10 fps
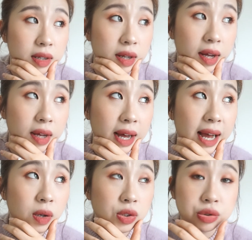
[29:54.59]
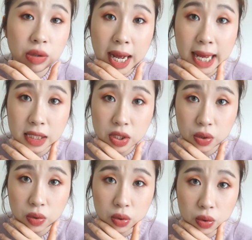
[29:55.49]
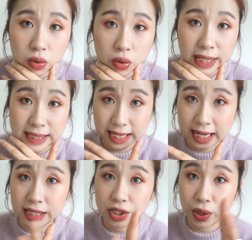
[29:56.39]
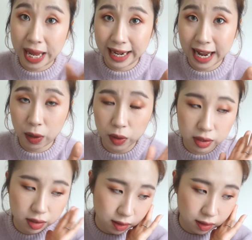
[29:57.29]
I'll try to extend it to 8 hours.